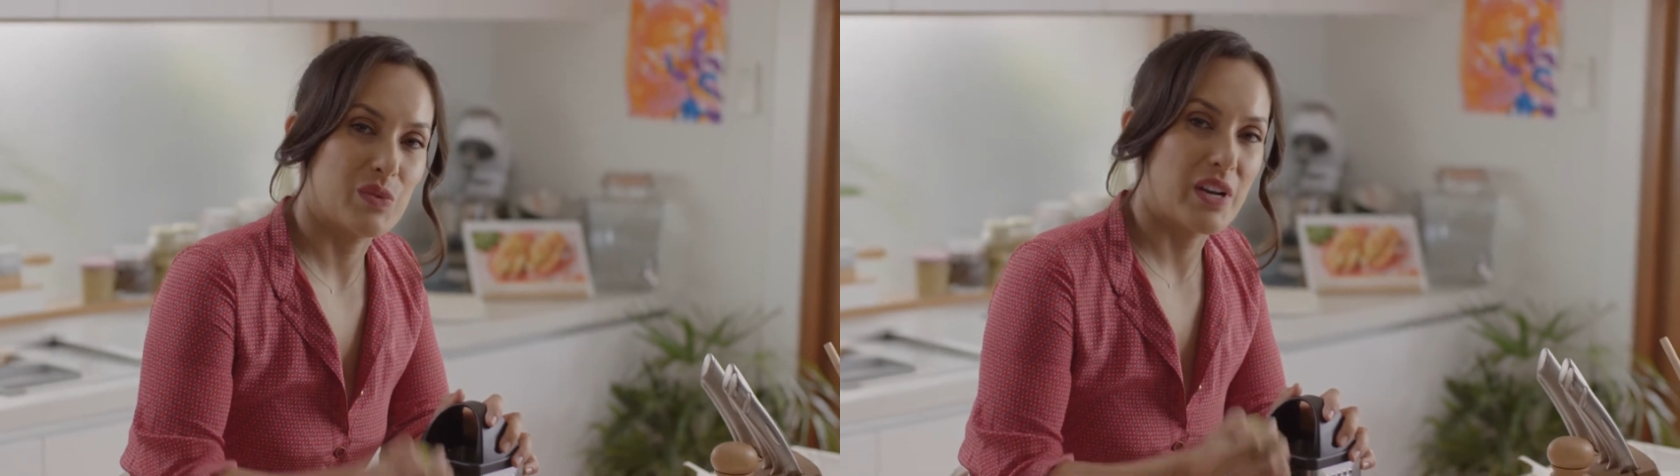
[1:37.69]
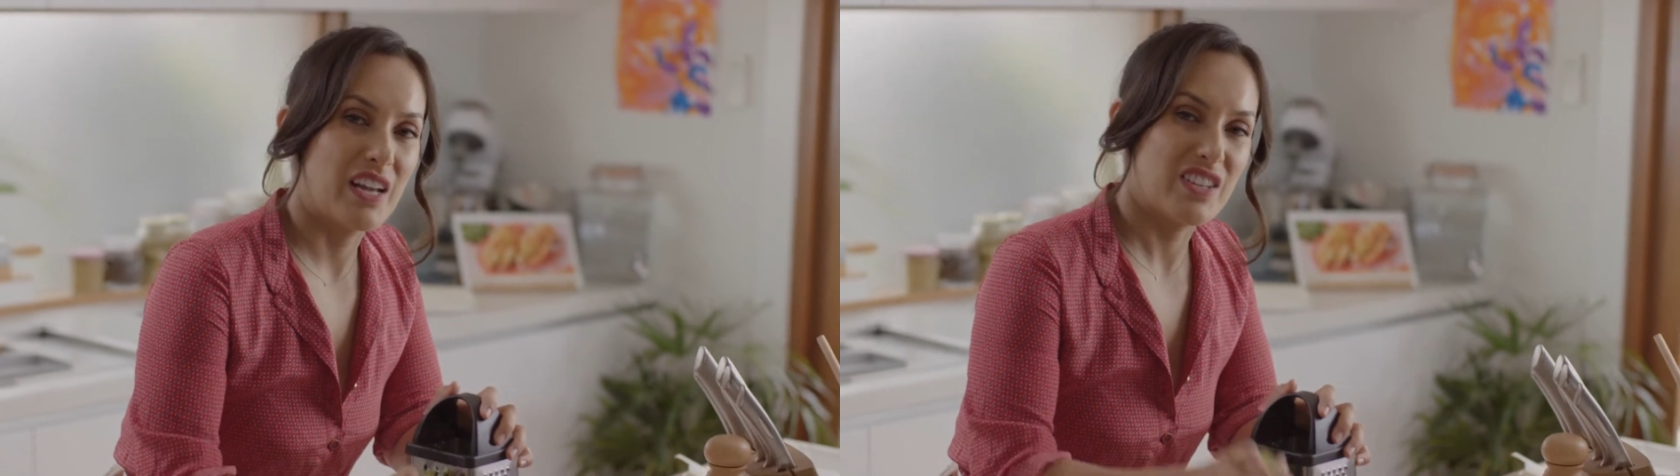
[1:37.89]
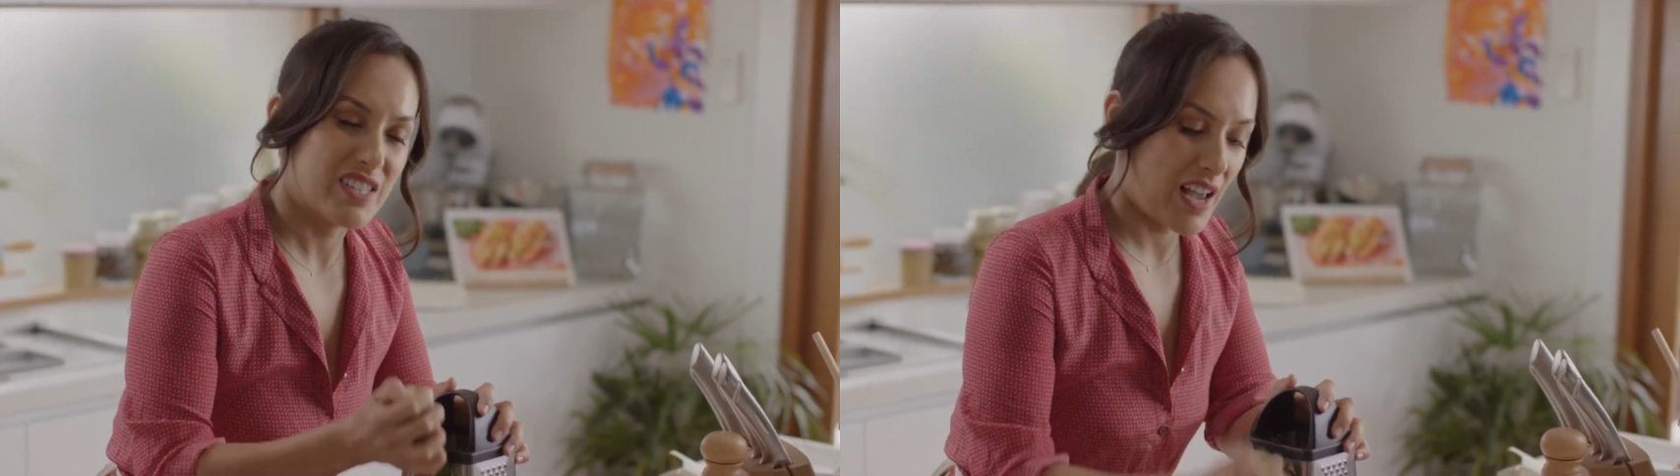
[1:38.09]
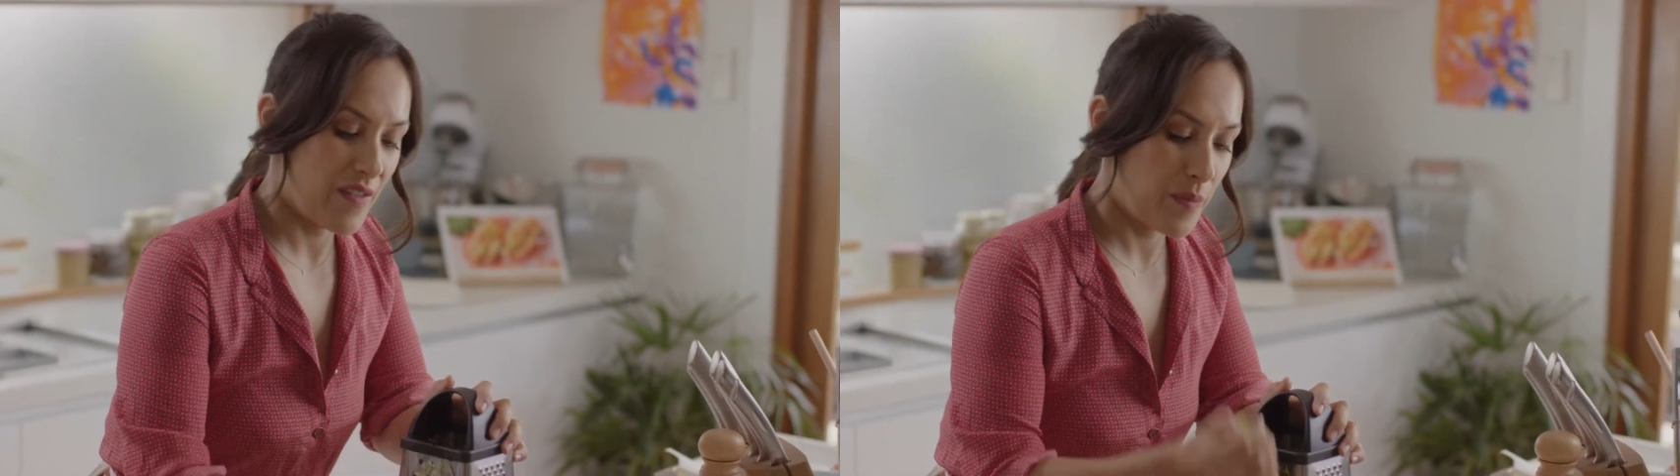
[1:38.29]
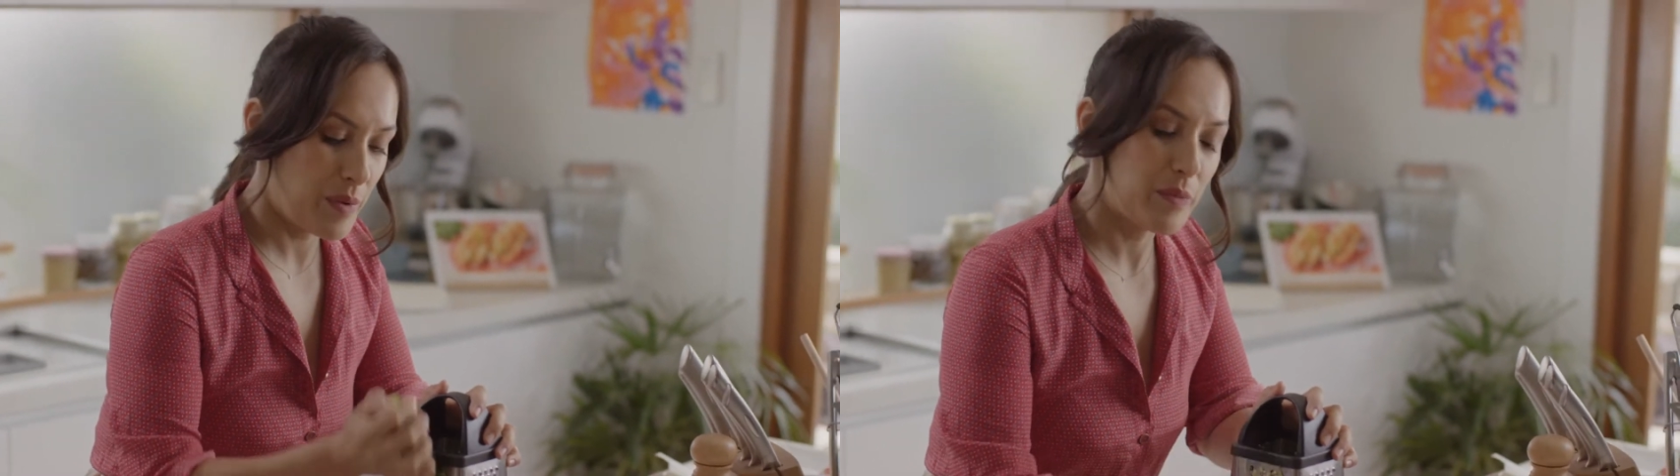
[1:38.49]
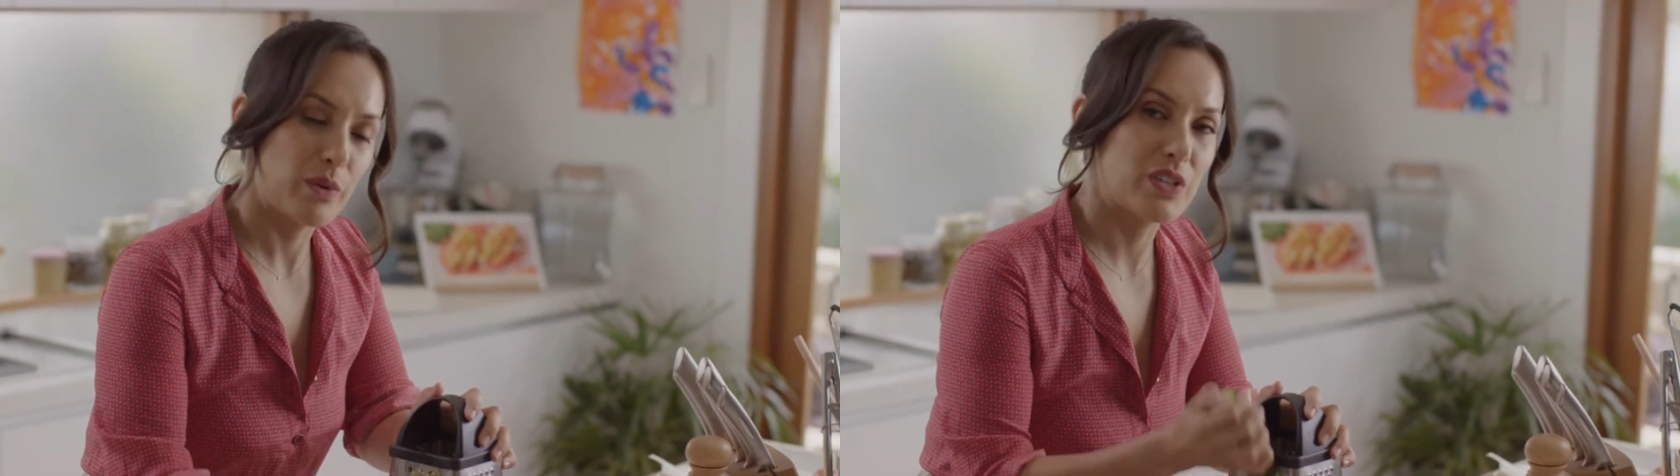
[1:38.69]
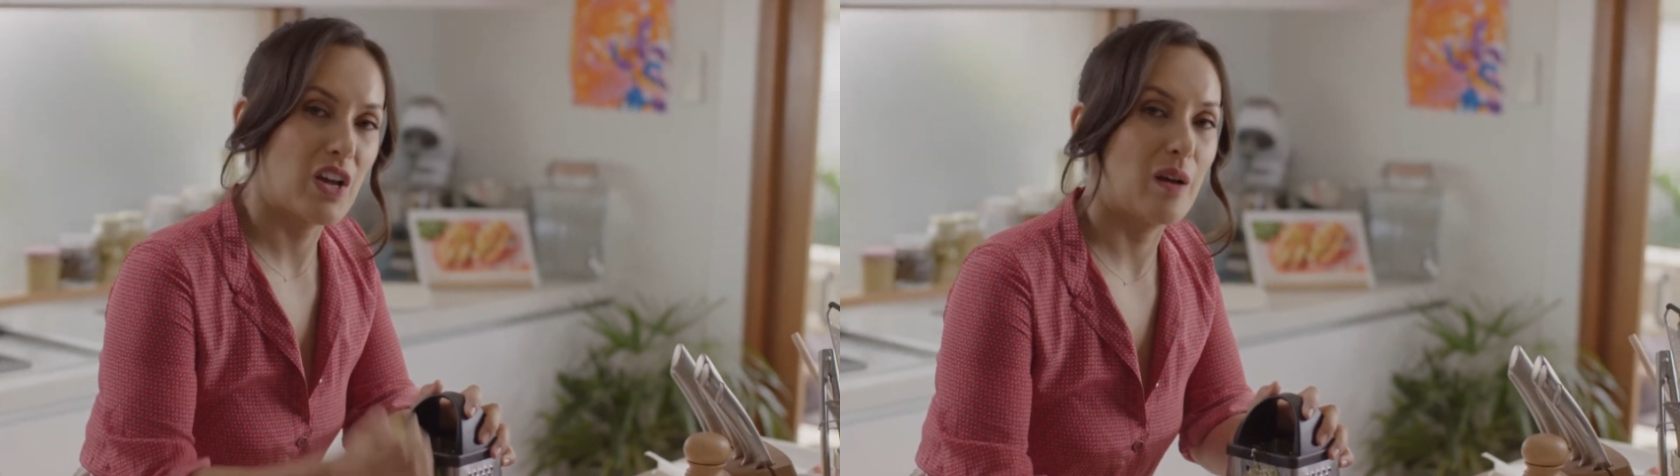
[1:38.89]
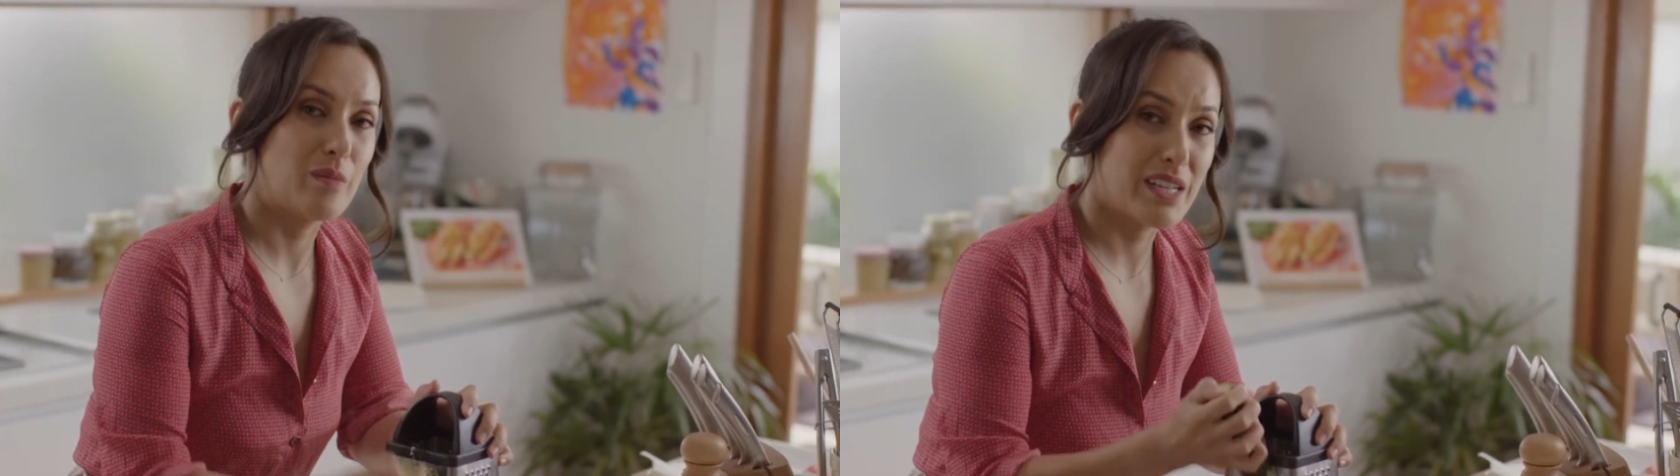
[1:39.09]
when I just have a bit more
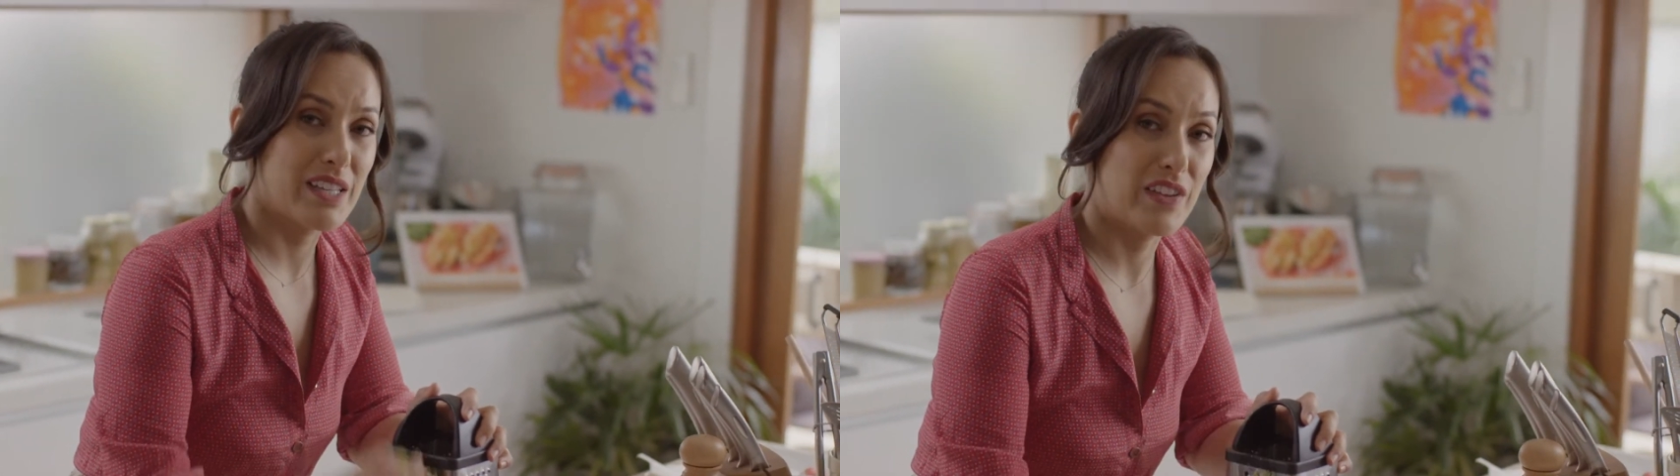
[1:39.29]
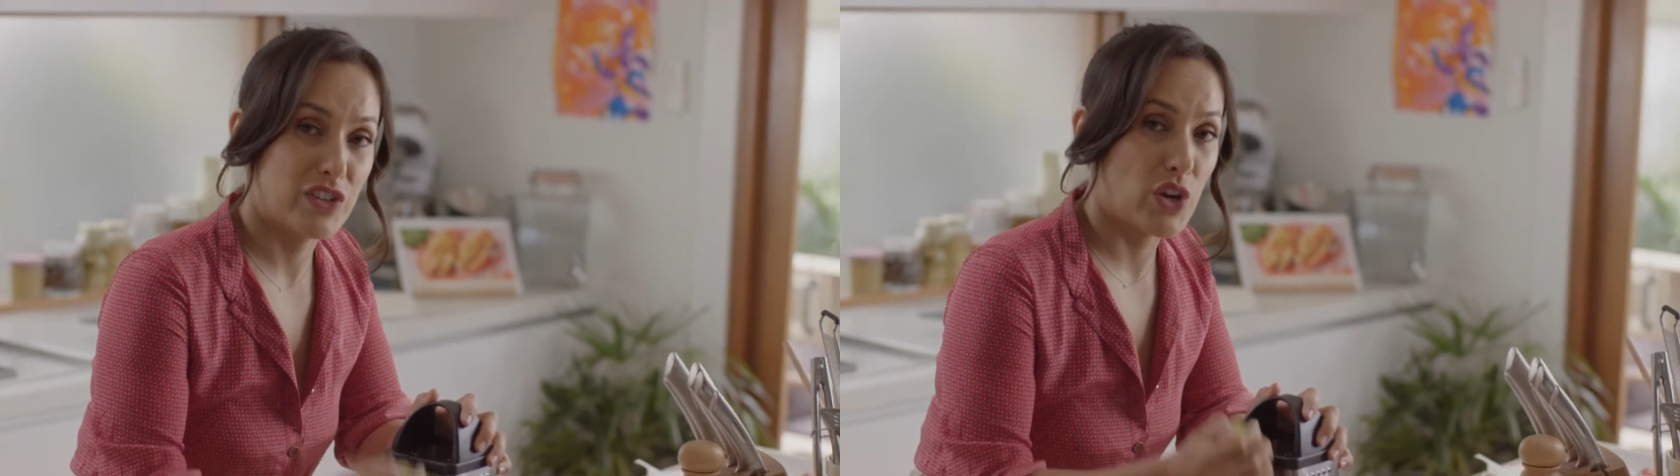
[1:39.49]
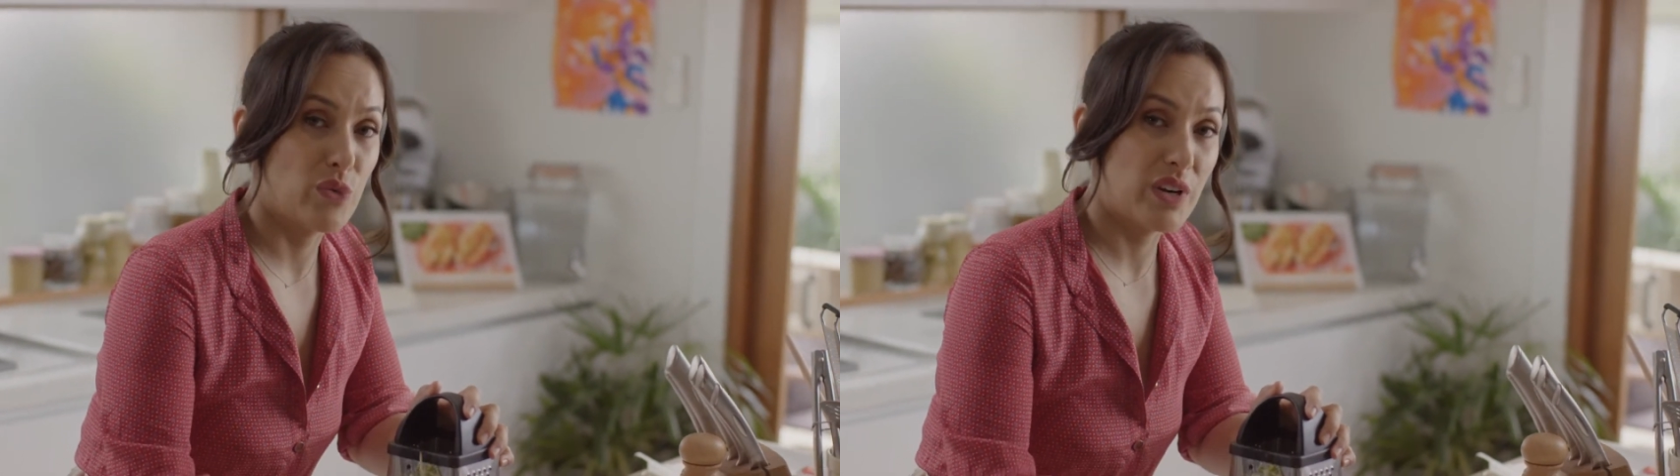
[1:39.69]
time to let the dough